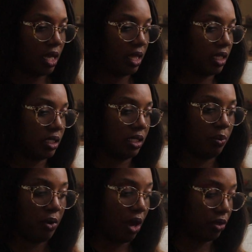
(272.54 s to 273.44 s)
This is a
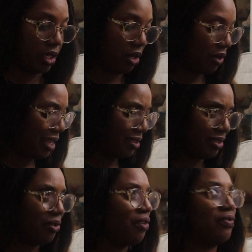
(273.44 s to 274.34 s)
brow gel. I
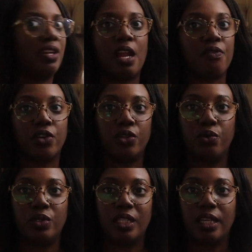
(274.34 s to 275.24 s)
still have never
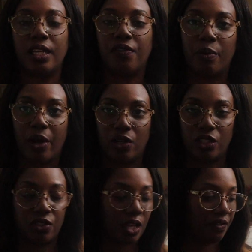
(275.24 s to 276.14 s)
used any of the brow
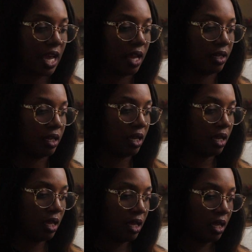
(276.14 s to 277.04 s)
gels I've gotten.
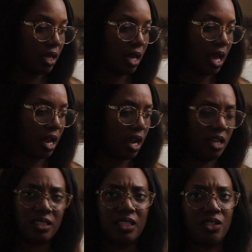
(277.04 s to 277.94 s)
I
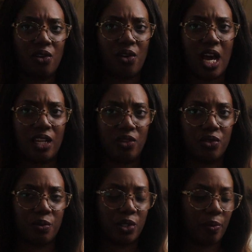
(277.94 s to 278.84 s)
honestly don't know how to use
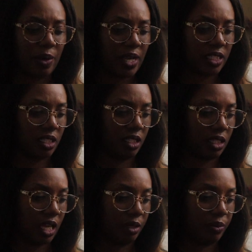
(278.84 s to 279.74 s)
them, so maybe I should look
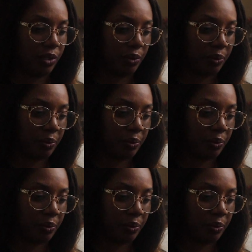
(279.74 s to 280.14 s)
that up too.